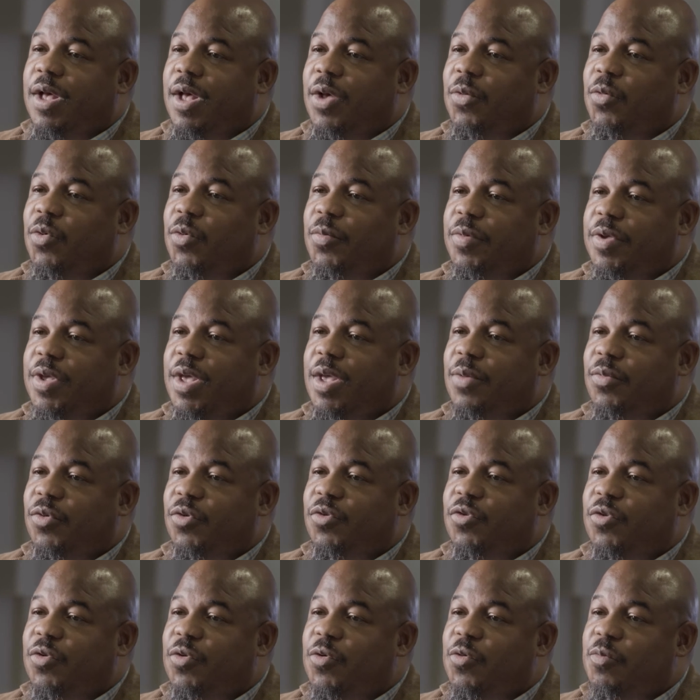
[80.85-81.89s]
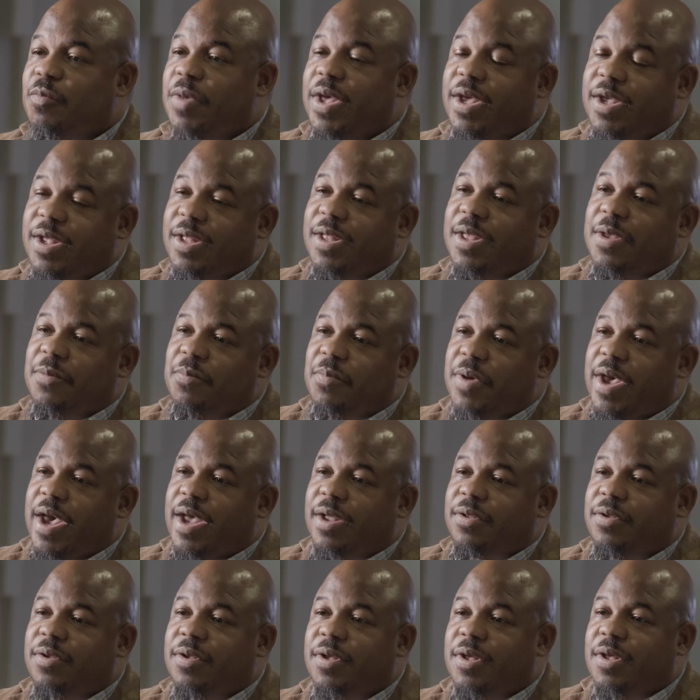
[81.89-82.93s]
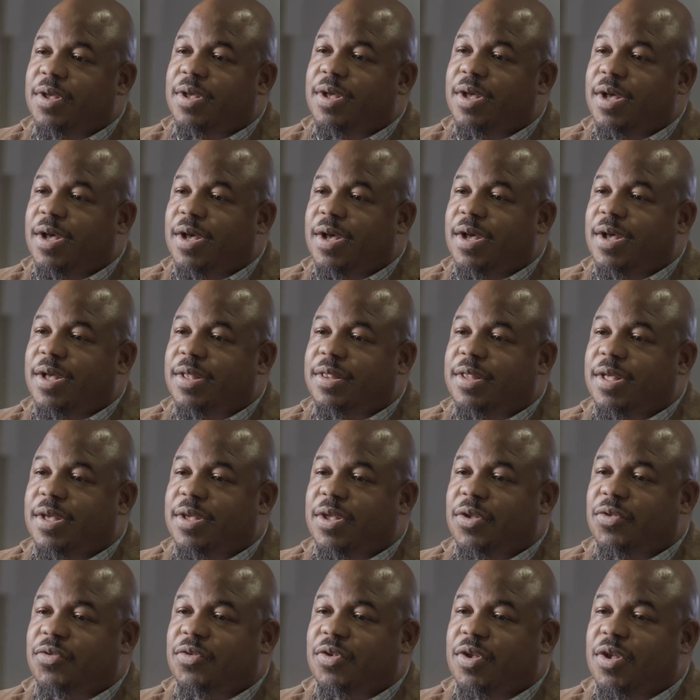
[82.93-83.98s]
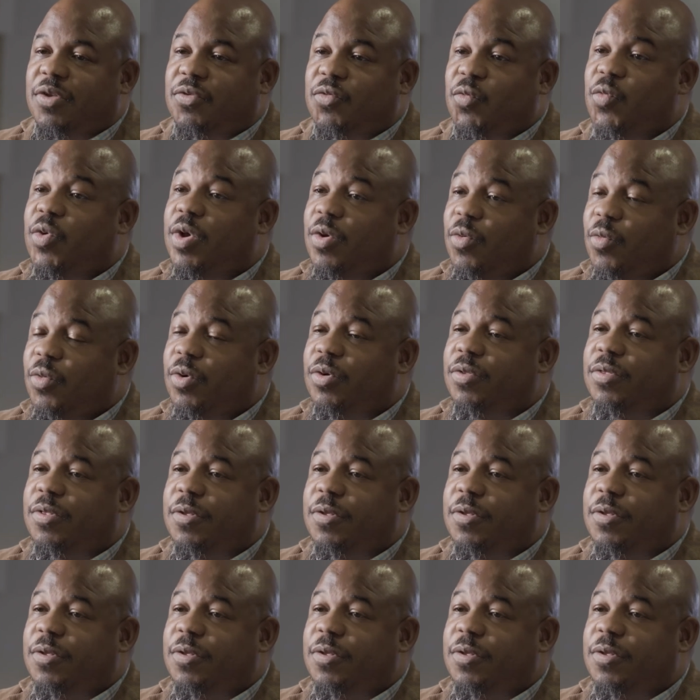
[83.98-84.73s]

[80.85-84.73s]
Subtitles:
will be able to make an impact, I think it's well worth